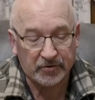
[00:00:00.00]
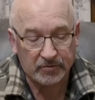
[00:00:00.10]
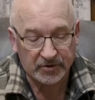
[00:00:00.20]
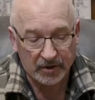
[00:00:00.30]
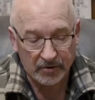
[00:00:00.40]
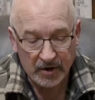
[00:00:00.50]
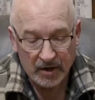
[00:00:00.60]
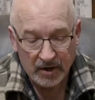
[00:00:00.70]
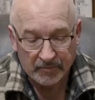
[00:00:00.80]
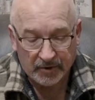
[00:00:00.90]
or so,
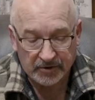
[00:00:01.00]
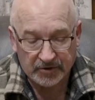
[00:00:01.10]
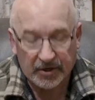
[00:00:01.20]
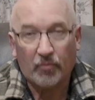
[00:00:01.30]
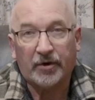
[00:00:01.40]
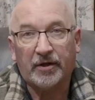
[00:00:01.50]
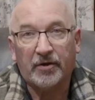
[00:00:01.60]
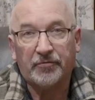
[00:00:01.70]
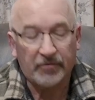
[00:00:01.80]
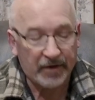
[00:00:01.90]
but I just don't want to
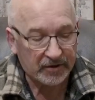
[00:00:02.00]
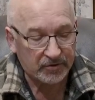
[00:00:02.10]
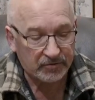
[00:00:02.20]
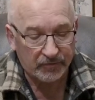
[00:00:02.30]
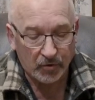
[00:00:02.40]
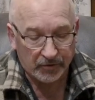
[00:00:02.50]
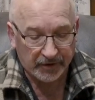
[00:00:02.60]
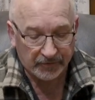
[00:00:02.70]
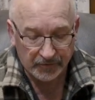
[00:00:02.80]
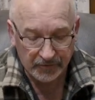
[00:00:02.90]
go through the hassles of
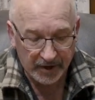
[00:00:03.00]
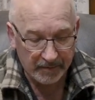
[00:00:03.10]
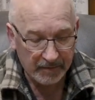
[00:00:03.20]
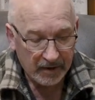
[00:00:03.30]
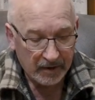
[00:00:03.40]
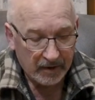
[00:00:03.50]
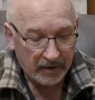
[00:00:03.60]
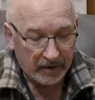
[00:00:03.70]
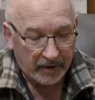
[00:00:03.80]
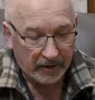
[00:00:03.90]
ordering through them.
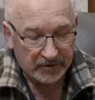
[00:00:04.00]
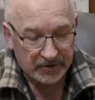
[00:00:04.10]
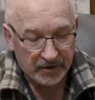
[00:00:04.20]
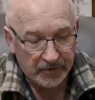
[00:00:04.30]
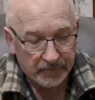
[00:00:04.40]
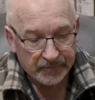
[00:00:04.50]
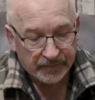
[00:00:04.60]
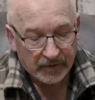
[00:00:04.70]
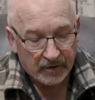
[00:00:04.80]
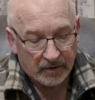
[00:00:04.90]
And so
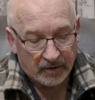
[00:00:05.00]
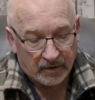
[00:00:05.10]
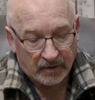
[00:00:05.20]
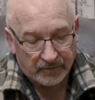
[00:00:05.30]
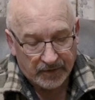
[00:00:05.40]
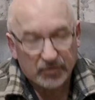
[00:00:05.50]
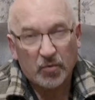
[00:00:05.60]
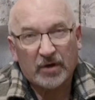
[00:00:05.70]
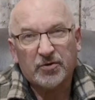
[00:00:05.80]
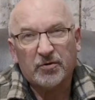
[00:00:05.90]
that's
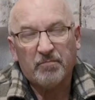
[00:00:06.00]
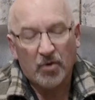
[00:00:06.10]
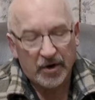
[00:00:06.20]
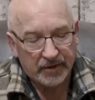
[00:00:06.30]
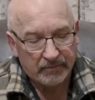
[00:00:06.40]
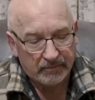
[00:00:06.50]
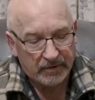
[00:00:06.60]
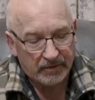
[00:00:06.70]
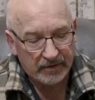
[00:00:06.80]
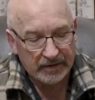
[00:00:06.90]
one sort of minor
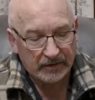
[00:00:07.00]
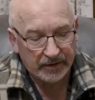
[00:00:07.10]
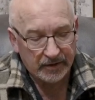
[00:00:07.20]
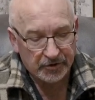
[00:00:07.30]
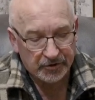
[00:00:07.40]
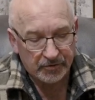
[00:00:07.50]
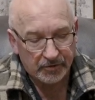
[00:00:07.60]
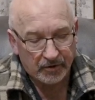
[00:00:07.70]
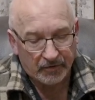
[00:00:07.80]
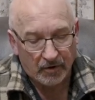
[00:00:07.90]
niggling issue
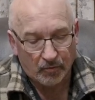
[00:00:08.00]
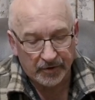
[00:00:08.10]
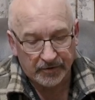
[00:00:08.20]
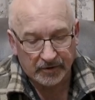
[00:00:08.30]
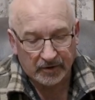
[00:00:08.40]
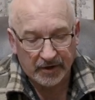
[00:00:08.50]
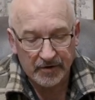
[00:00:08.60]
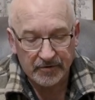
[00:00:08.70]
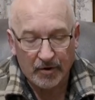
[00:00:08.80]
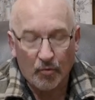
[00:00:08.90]
that I've got with it. I
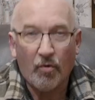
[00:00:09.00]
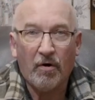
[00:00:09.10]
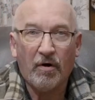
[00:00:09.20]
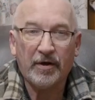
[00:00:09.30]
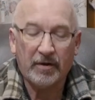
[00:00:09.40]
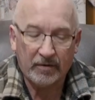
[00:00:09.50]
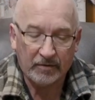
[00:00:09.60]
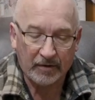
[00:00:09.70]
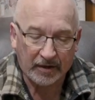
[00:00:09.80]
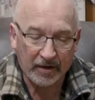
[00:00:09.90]
don't know why
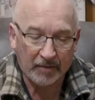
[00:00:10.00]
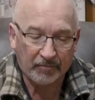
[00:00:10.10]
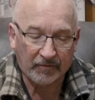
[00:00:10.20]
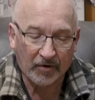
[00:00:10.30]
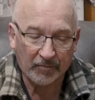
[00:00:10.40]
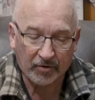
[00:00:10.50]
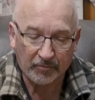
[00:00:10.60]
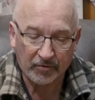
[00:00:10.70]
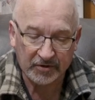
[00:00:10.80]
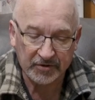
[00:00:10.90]
they can't provide
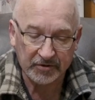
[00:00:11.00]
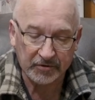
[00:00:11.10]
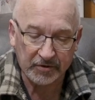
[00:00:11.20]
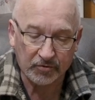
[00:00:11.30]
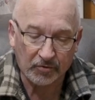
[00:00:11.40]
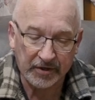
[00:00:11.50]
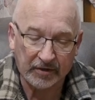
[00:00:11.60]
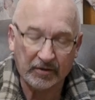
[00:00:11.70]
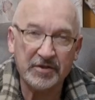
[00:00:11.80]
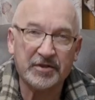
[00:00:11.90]
proper accessories, or then
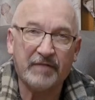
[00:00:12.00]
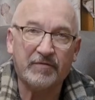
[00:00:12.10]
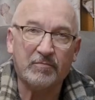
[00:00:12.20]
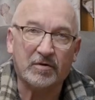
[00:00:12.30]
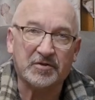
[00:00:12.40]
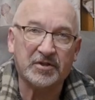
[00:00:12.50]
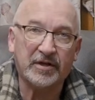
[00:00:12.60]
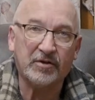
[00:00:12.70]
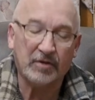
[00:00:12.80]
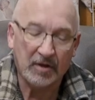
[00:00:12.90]
at least have them on
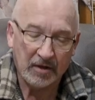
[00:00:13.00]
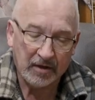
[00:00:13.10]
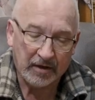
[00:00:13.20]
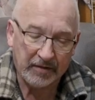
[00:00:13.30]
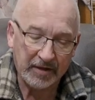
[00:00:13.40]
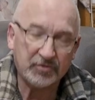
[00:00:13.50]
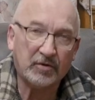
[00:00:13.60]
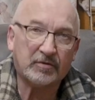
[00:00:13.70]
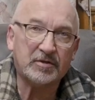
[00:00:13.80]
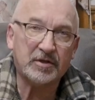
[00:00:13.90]
sale. And that's
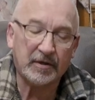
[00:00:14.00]
not